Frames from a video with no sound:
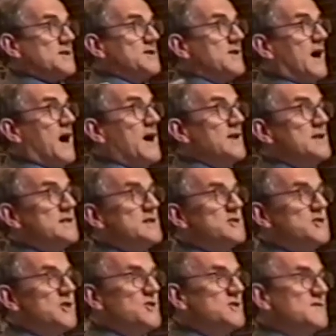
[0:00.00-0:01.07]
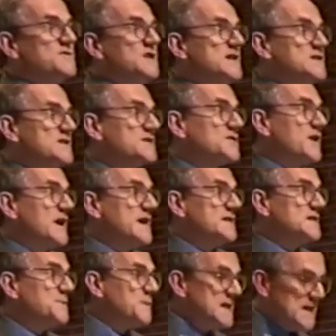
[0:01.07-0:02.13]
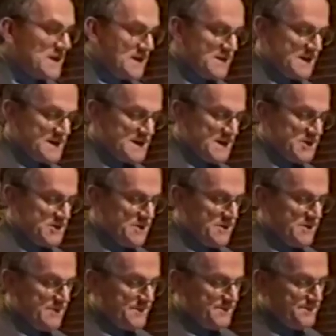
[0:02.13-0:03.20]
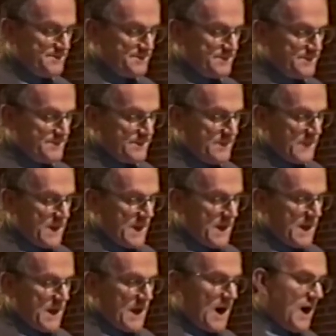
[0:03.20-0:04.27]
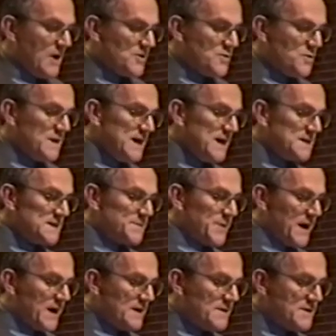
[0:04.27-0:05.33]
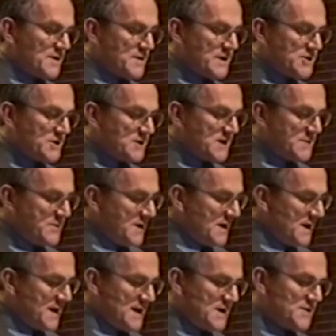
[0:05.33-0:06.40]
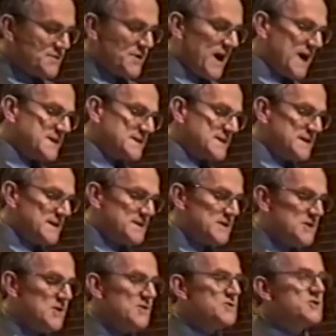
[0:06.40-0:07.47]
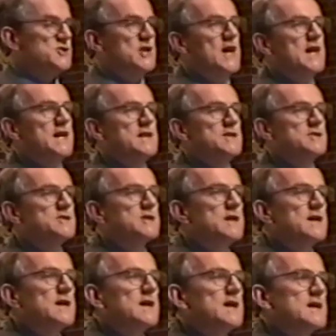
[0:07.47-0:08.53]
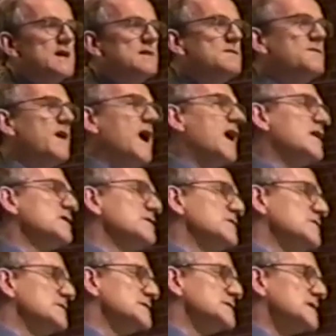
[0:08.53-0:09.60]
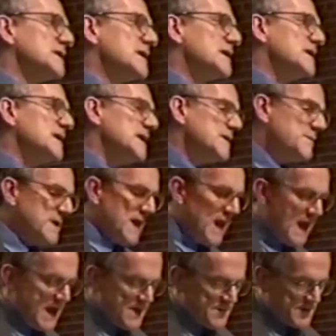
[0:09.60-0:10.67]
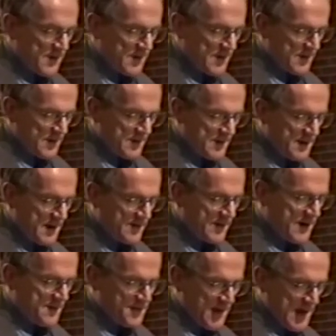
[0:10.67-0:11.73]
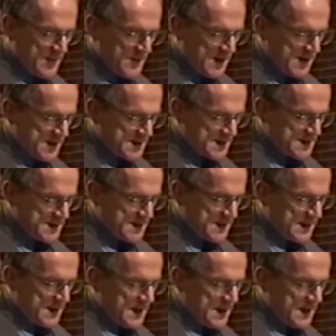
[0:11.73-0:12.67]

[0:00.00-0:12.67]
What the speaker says: So how does the Church of Jesus Christ speak to this issue? How do we as a part of the Christian community address this huge change in values, in behavior of our families?